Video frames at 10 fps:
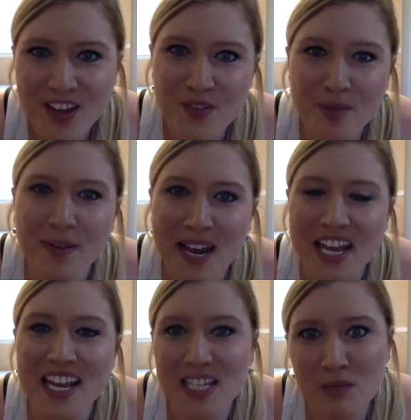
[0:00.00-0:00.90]

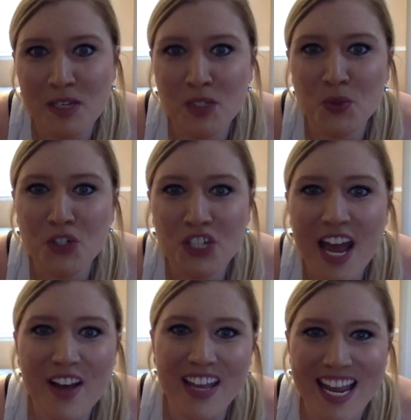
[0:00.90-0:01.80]
everybody. It's Miss
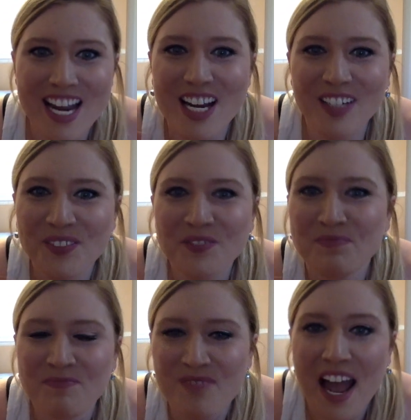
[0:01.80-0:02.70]
Richelle here.
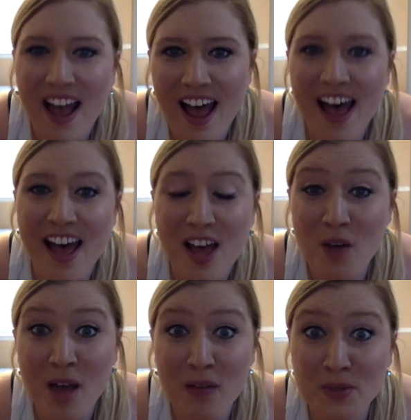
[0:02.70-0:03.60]

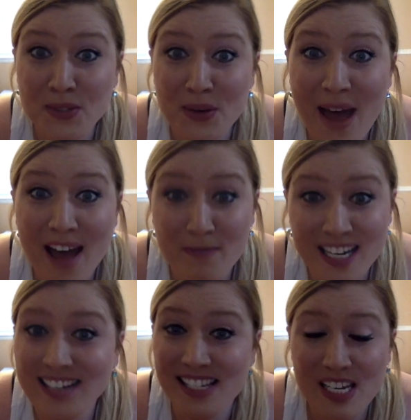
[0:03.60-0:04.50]
Um, I'm so
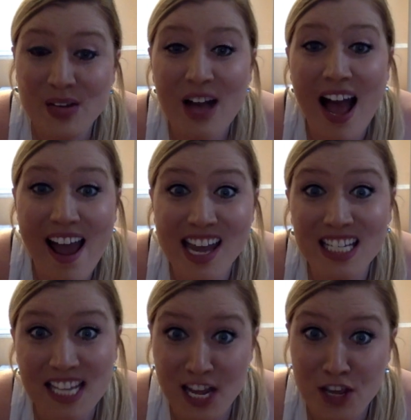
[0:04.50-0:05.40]
happy to see you
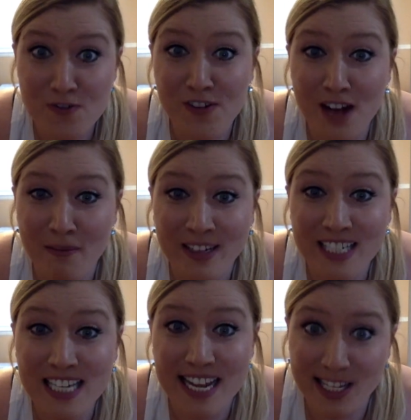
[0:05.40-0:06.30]
guys. Thank you for coming
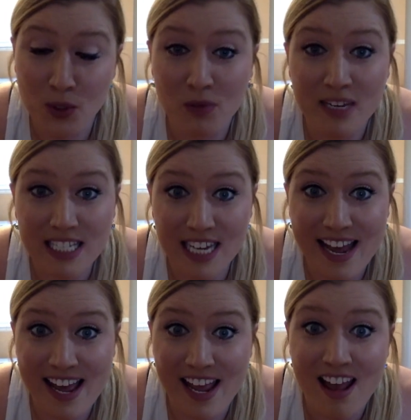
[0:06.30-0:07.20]
to dance with me
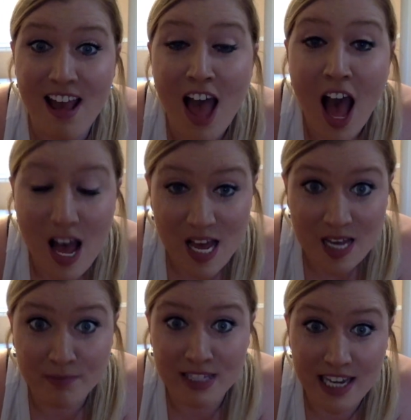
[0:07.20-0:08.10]
today.
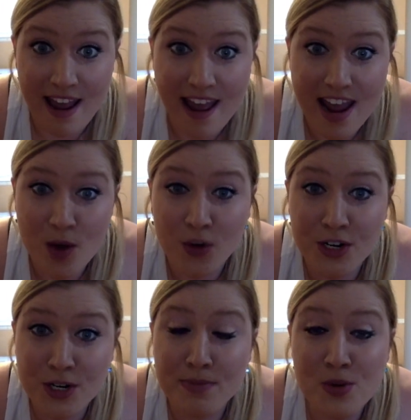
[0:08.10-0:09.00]
Um, today we're
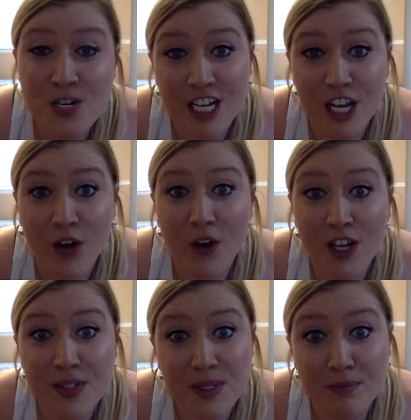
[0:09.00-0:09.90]
going to be working
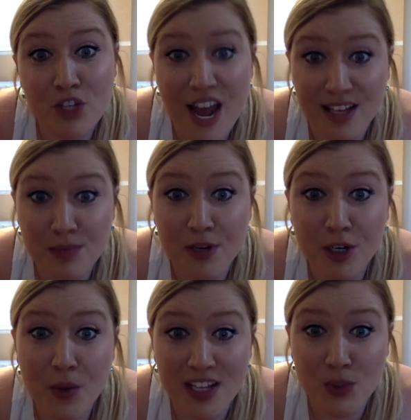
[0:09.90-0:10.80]
on some jazz
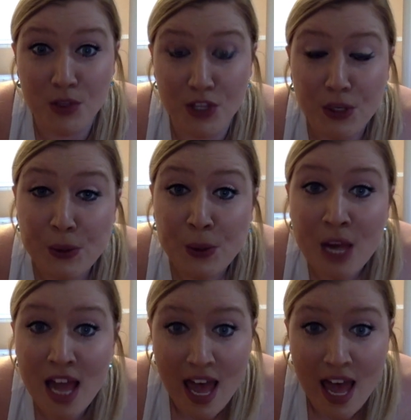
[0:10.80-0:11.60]
pirouettes with you.